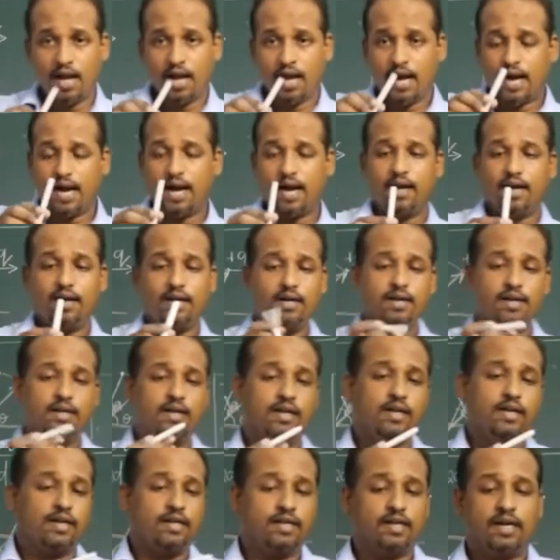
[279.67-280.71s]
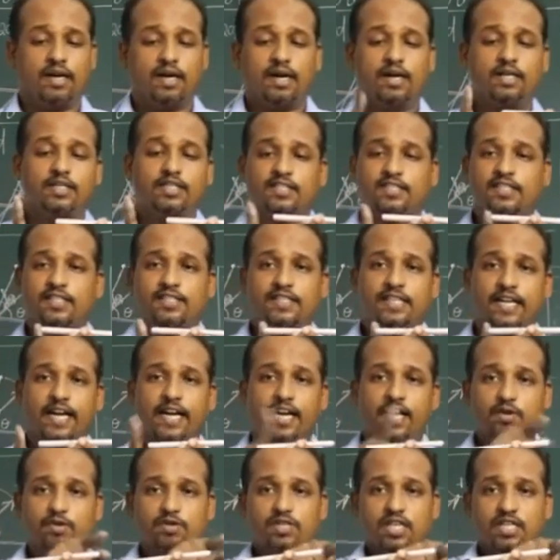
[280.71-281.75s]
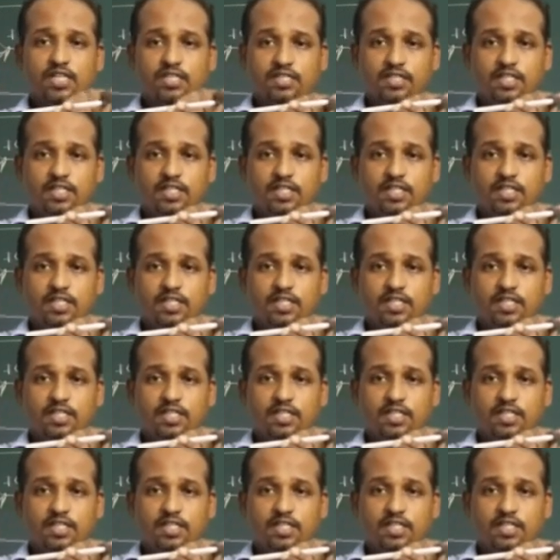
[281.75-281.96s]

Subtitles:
and this is negative charge,